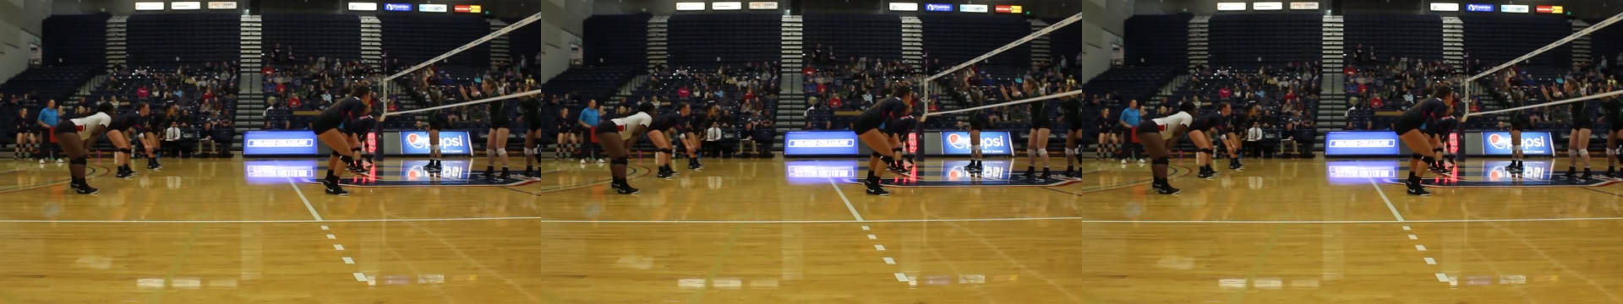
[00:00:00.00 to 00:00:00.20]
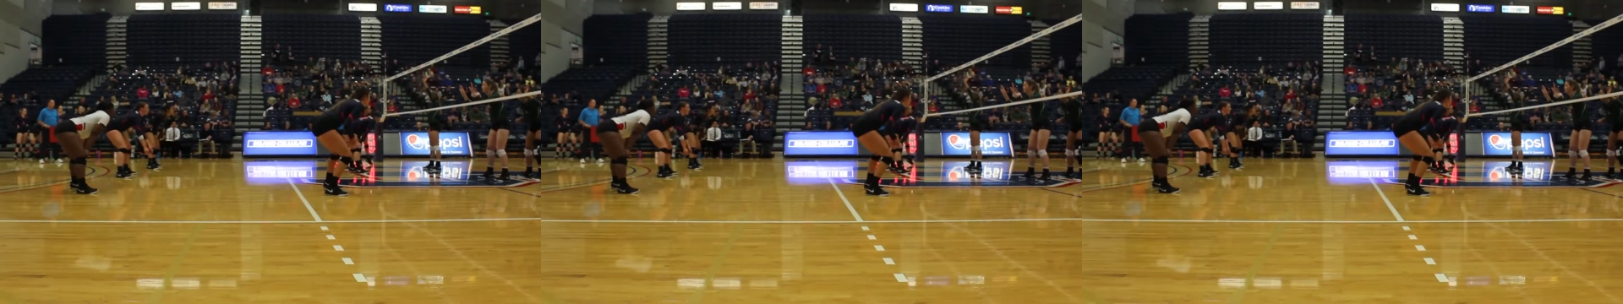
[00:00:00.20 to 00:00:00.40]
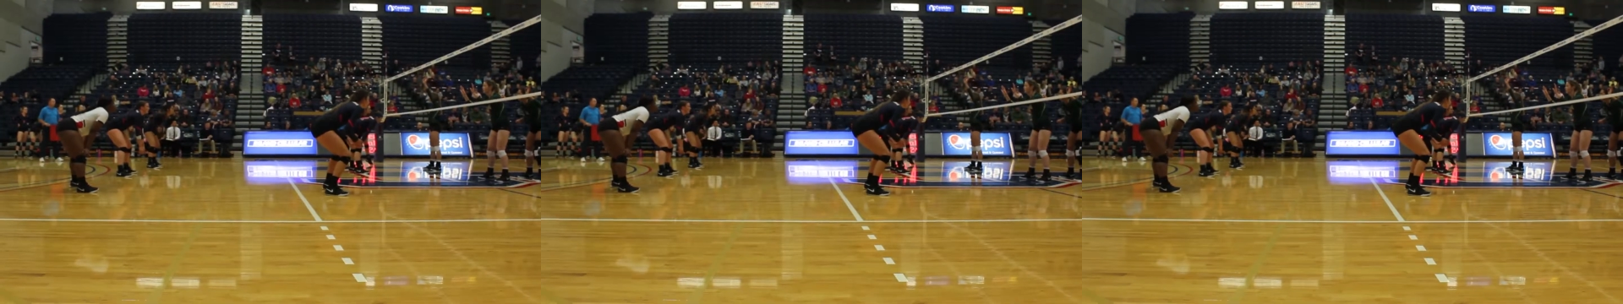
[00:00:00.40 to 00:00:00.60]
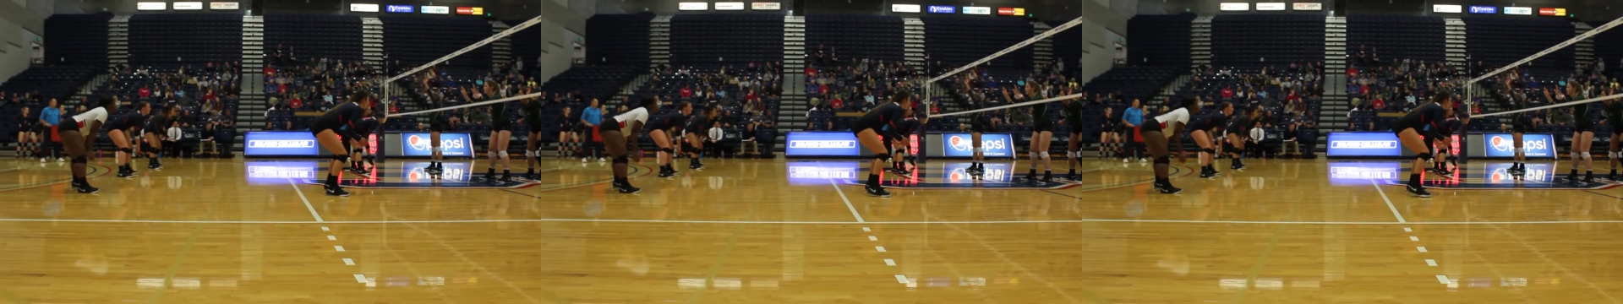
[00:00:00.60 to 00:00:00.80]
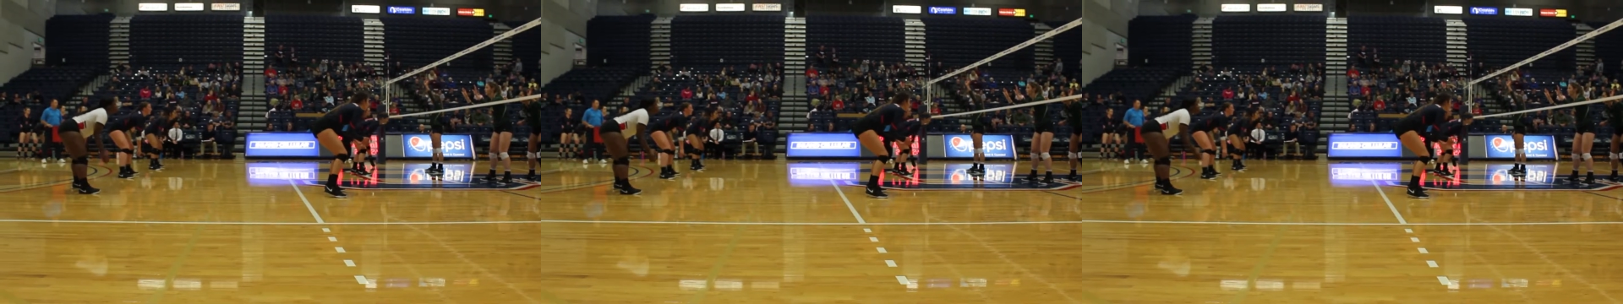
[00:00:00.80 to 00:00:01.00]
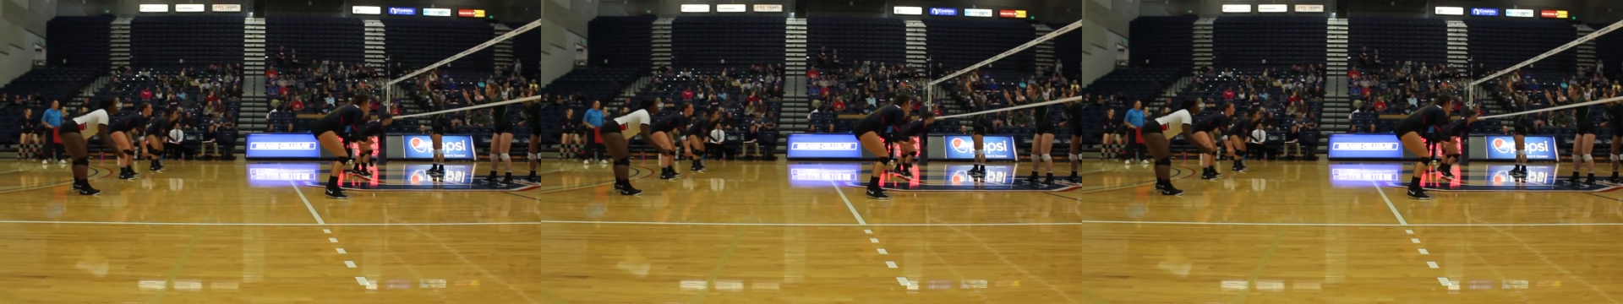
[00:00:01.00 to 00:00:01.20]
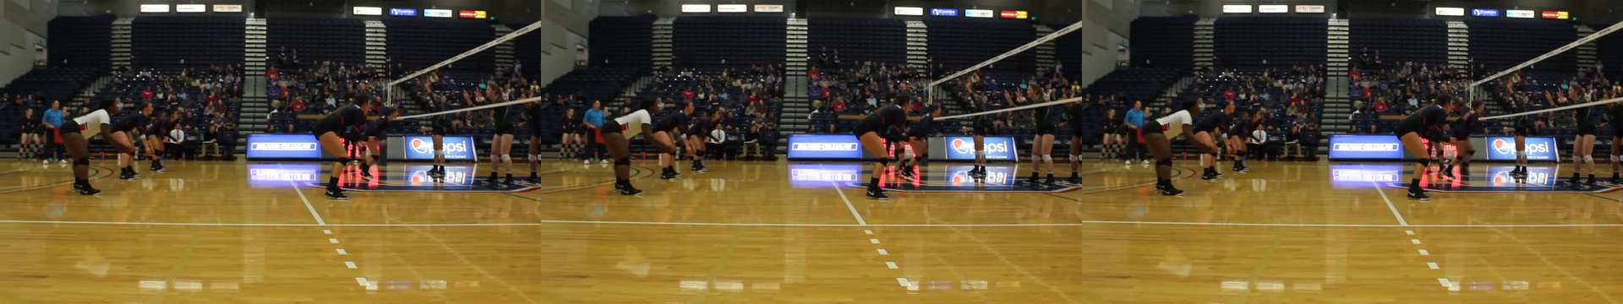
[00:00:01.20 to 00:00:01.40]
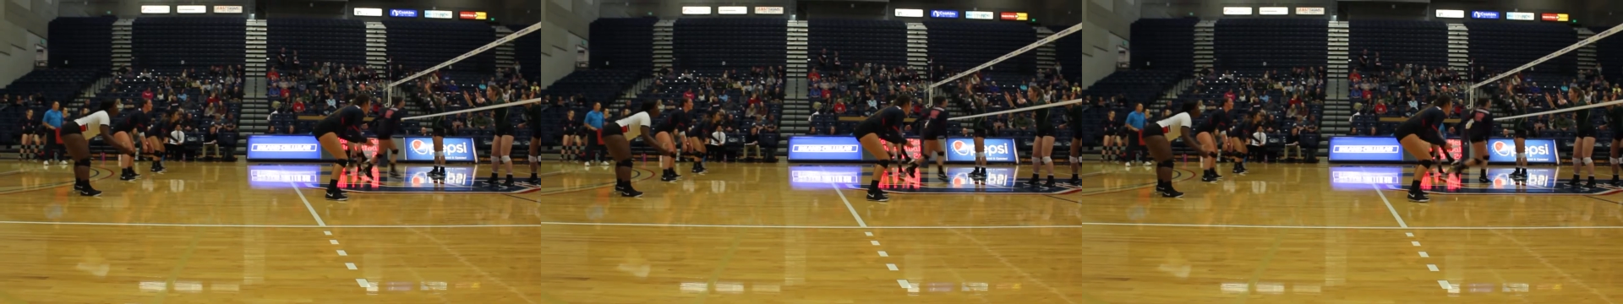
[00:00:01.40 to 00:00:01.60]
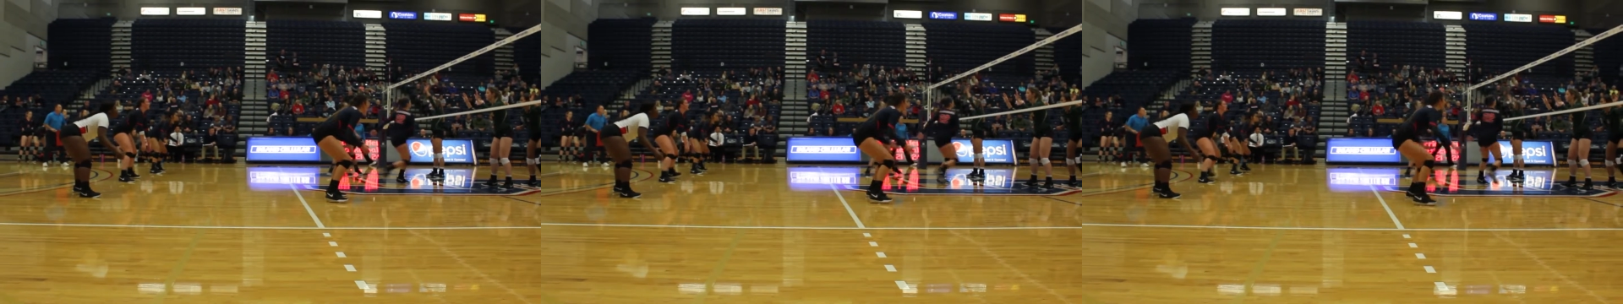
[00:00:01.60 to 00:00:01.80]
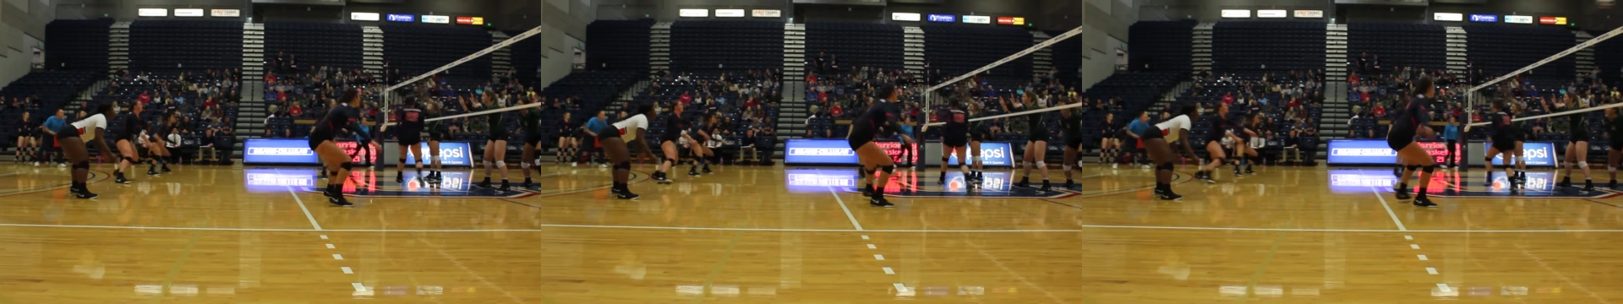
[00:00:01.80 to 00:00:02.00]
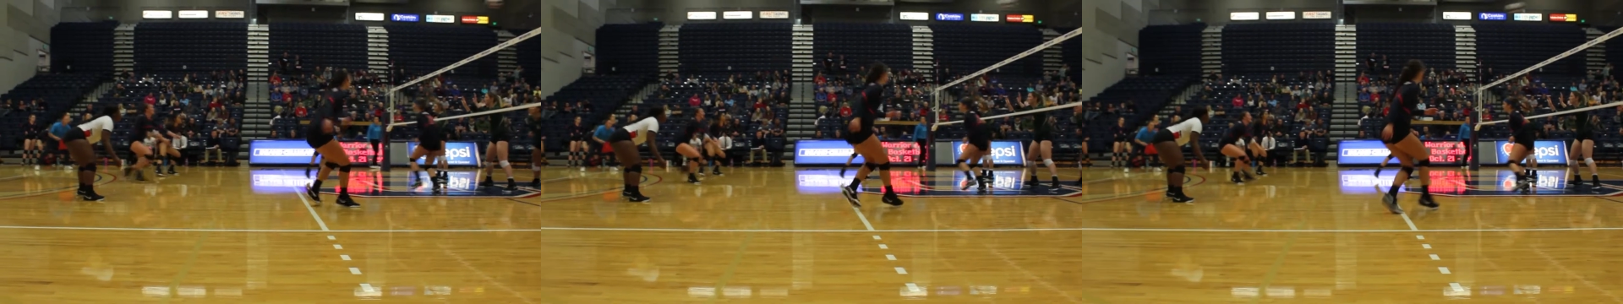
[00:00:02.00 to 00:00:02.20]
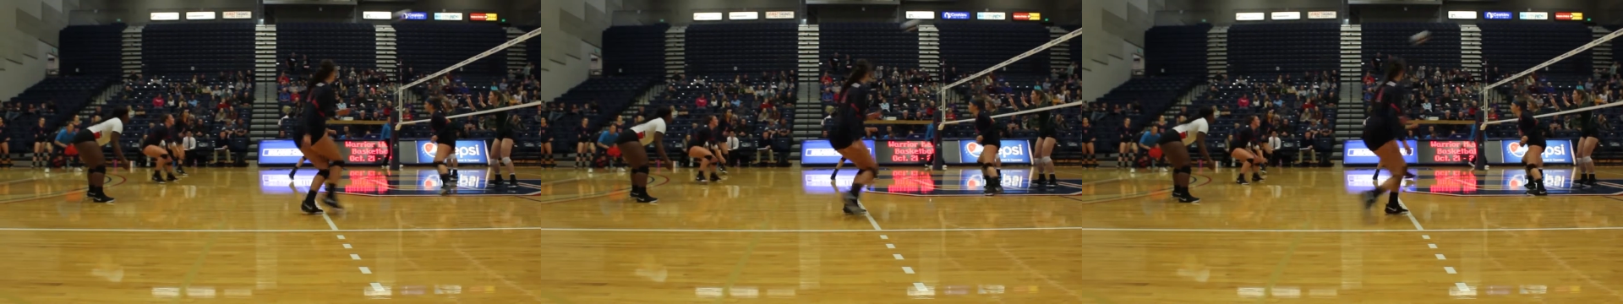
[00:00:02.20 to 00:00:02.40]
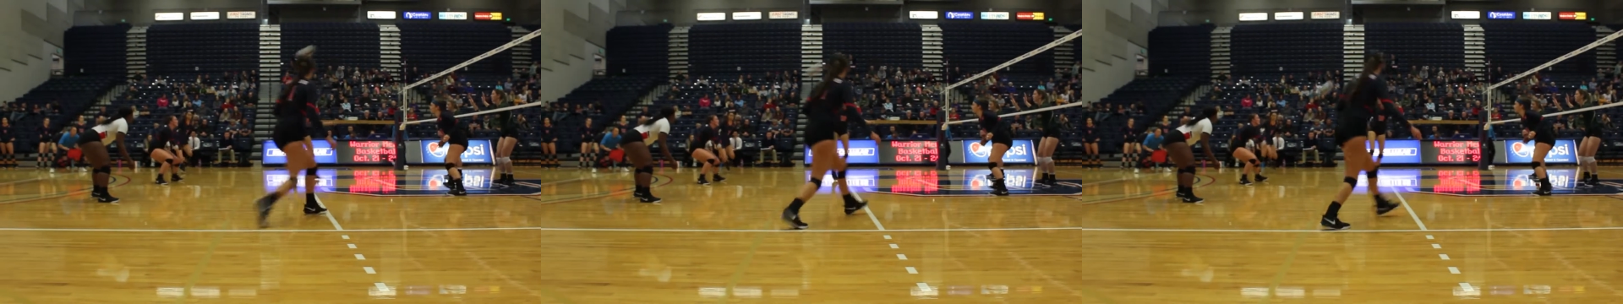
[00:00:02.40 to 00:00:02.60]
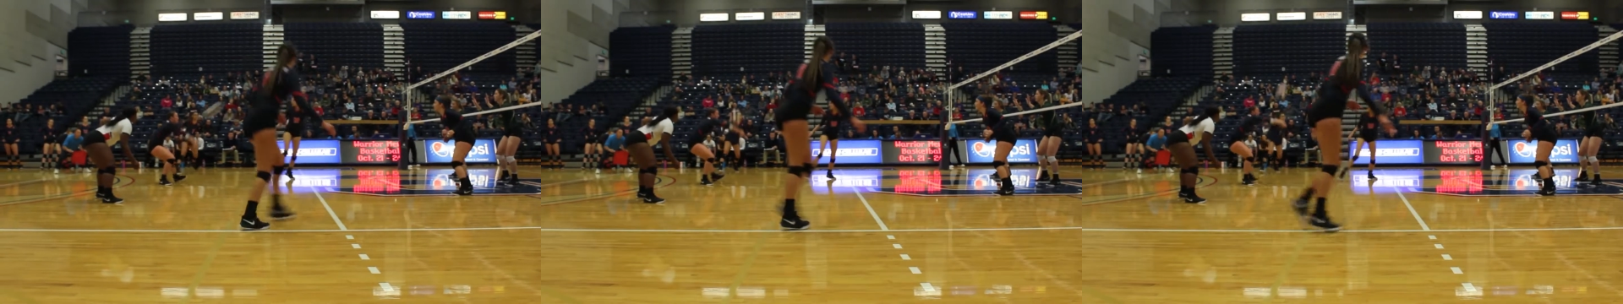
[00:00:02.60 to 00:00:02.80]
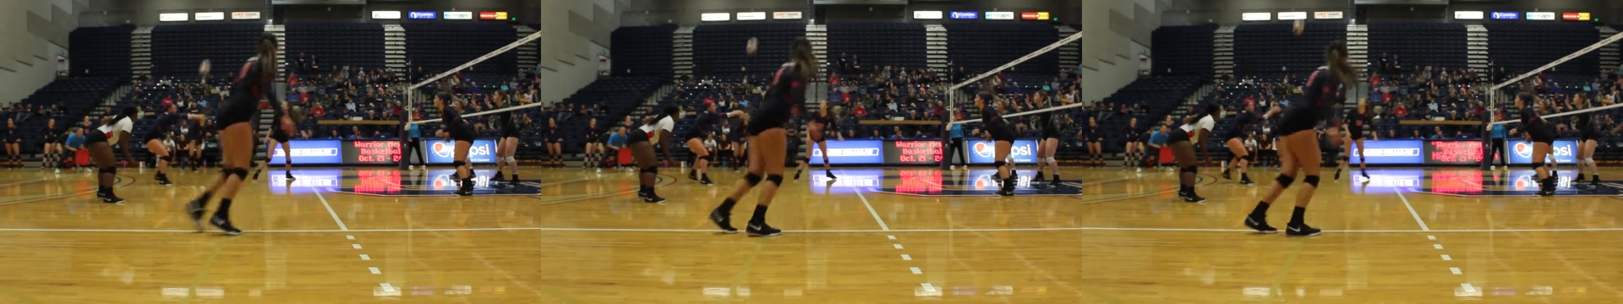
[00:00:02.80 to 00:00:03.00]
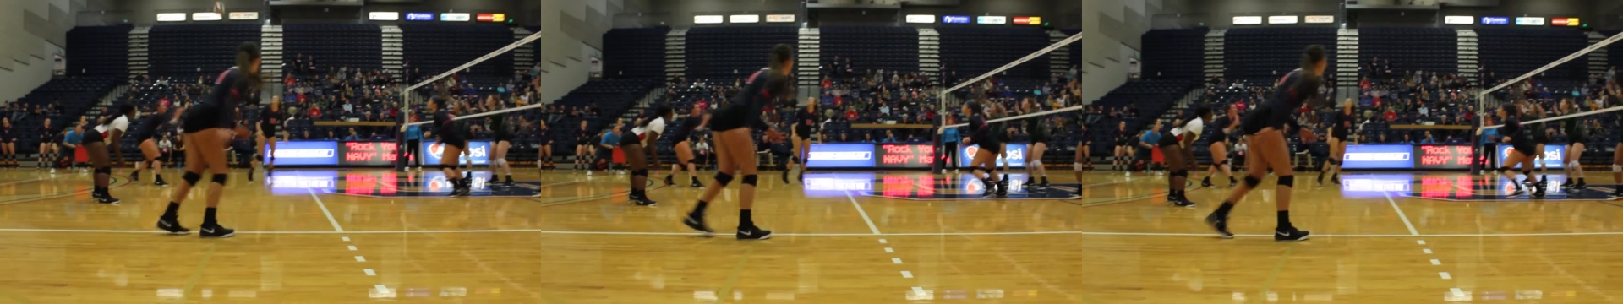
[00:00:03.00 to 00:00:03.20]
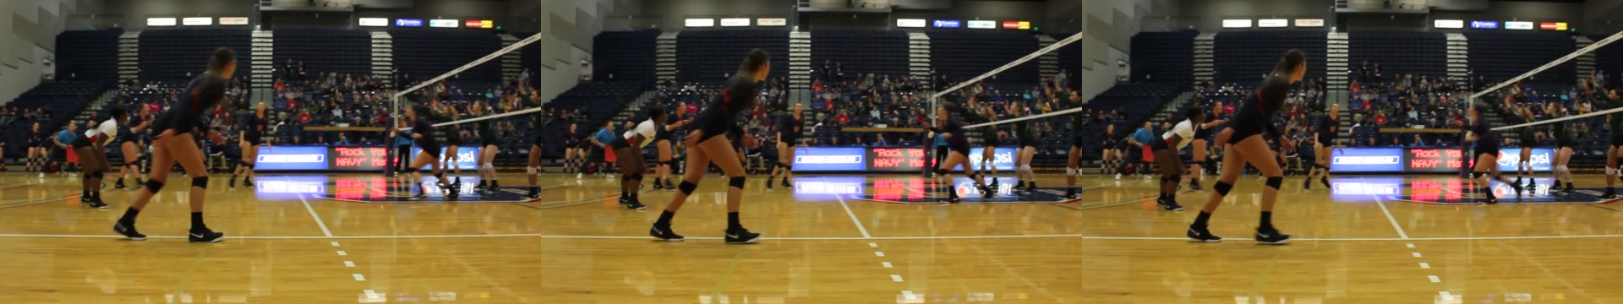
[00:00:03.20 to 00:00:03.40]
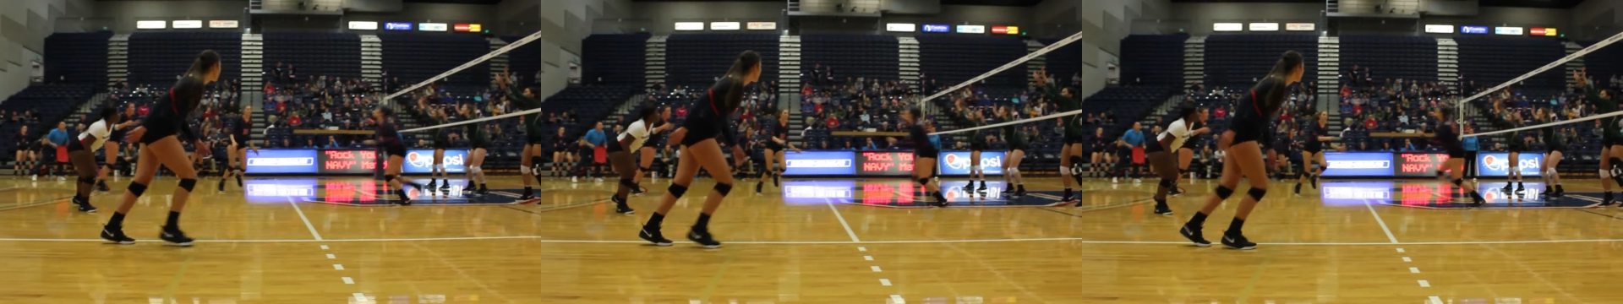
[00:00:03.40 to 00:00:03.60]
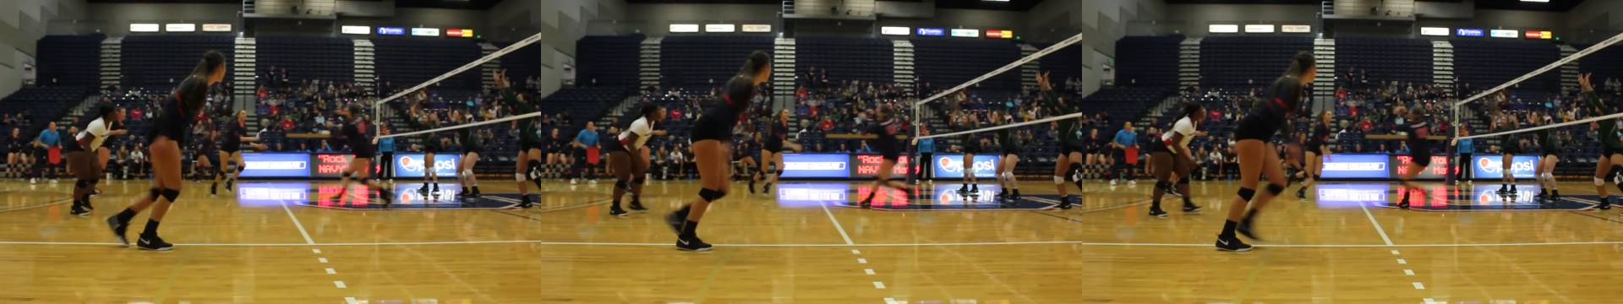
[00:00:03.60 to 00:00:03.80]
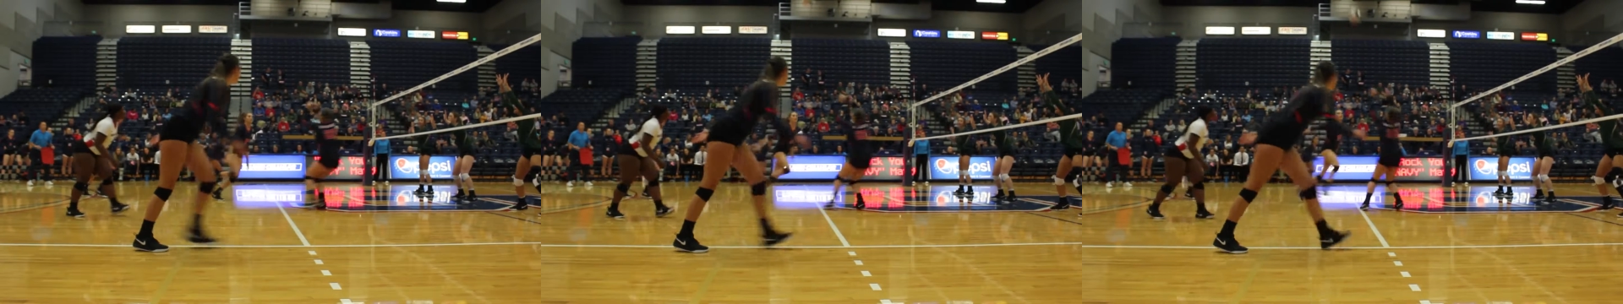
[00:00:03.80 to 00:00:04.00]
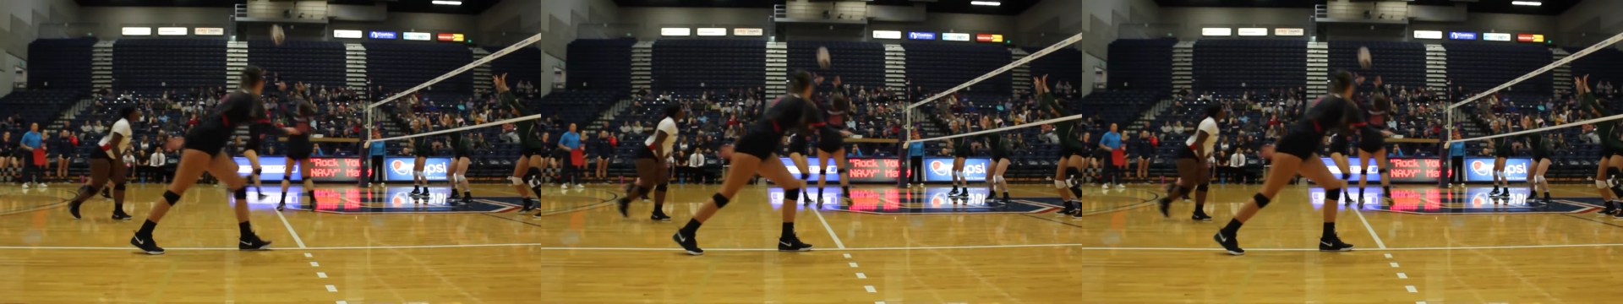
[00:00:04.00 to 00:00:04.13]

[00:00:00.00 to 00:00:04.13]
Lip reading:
(no speaker visible)